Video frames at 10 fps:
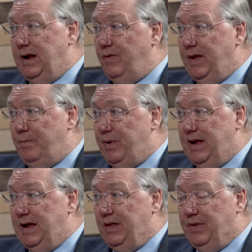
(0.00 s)
down that
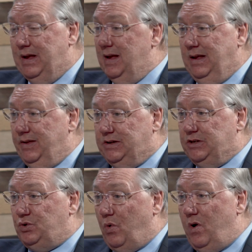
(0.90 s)
path. This
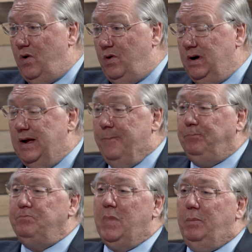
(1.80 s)
is wrong.
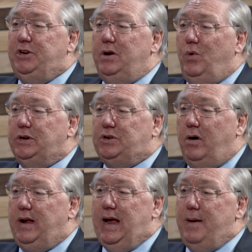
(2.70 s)
But you know what
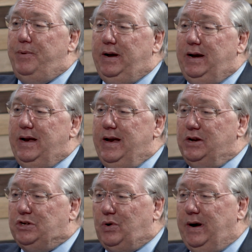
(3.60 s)
started happening in
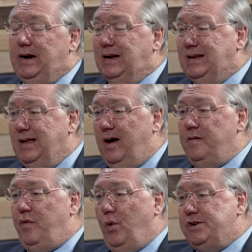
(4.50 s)
history?
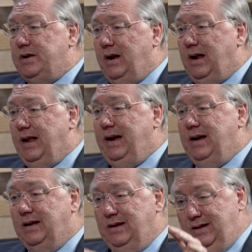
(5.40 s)

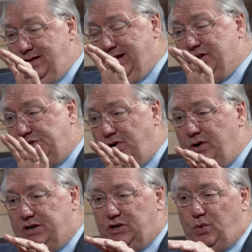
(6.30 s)
Unfortunately, these
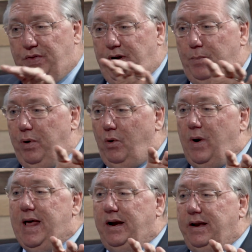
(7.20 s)
churches, with their
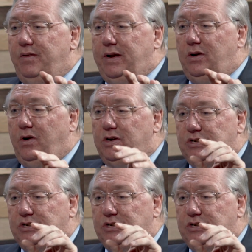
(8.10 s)
plurality of elders,